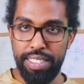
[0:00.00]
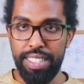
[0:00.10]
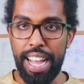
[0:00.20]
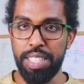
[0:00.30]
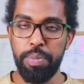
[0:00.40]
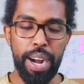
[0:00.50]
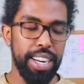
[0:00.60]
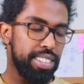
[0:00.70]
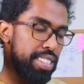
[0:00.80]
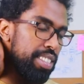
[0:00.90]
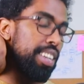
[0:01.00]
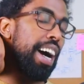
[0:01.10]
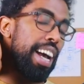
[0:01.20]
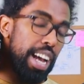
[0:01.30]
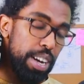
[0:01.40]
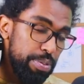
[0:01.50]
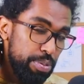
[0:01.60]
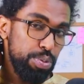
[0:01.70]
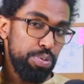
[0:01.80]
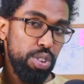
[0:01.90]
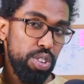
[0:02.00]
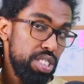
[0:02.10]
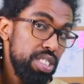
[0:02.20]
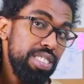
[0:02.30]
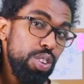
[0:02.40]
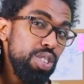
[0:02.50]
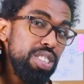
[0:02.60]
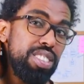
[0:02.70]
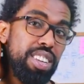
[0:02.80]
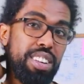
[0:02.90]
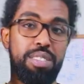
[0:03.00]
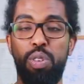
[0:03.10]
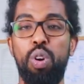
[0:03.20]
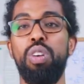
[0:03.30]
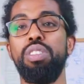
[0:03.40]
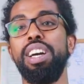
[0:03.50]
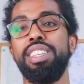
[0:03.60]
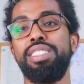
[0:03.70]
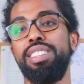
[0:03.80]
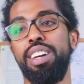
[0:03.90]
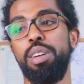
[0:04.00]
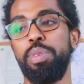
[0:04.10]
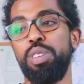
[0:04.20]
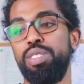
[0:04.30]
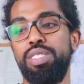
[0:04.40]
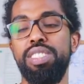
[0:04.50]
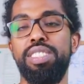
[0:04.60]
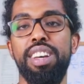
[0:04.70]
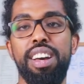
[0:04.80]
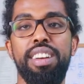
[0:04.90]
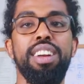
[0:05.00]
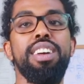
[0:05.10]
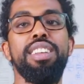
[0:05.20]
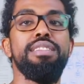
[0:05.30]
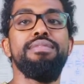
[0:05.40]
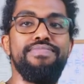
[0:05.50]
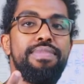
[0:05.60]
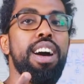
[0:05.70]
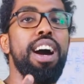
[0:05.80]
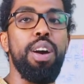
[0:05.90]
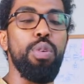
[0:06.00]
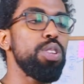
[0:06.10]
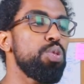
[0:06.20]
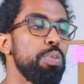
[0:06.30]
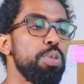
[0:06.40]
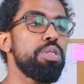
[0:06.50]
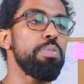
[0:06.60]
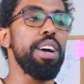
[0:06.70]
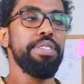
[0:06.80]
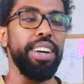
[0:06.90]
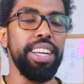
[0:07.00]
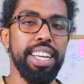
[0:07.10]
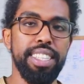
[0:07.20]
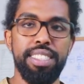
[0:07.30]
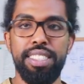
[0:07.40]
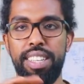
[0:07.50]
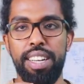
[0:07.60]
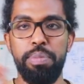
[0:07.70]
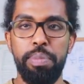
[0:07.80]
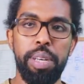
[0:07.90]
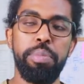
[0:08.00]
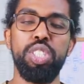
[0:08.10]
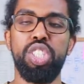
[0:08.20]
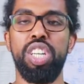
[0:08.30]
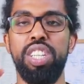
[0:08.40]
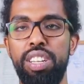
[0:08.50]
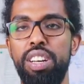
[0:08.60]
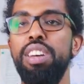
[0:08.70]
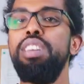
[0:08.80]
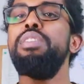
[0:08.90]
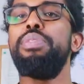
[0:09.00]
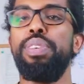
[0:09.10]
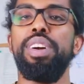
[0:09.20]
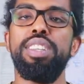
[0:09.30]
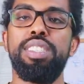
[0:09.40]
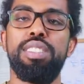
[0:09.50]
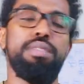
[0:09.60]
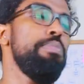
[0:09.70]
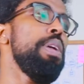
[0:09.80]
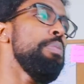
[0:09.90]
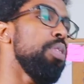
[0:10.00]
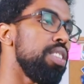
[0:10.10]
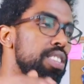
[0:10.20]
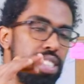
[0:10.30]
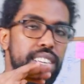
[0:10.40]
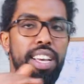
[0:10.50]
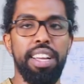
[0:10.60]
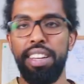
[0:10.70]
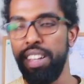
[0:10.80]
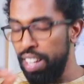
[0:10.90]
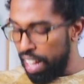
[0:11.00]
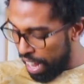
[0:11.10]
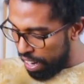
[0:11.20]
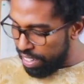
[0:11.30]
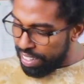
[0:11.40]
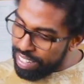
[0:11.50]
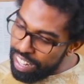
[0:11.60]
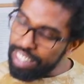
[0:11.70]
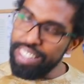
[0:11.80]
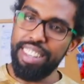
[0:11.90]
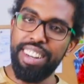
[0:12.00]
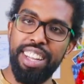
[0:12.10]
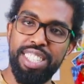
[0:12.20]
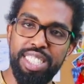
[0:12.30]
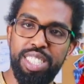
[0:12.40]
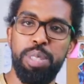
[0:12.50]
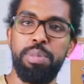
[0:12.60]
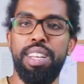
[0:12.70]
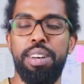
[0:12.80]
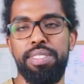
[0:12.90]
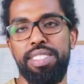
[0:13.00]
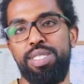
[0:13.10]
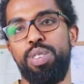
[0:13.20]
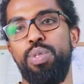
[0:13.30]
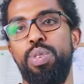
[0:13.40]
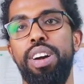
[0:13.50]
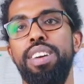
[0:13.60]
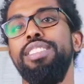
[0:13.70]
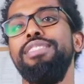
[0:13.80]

that part, I have to focus it on this year or next year, because this year I want to put my finance and my mission first, my body second, and then the relationships after. So